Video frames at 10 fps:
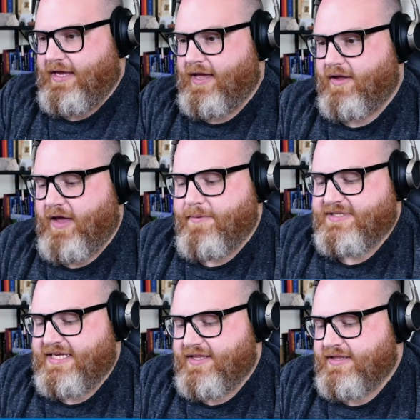Yeah, I would
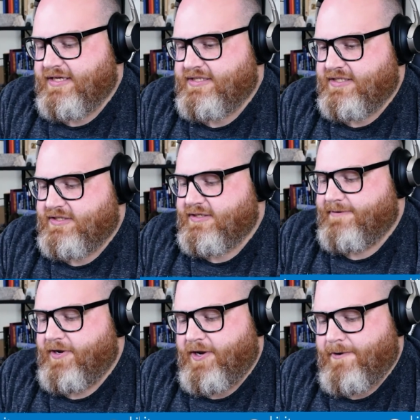say that this is,
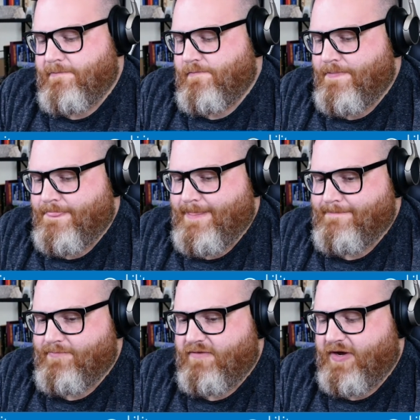you know,
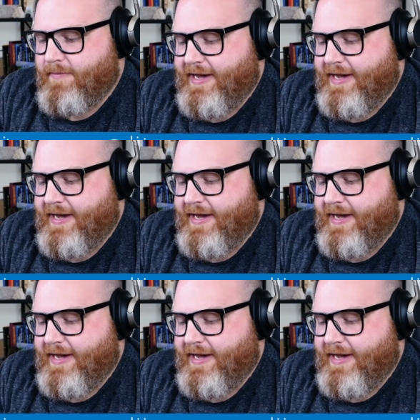if I go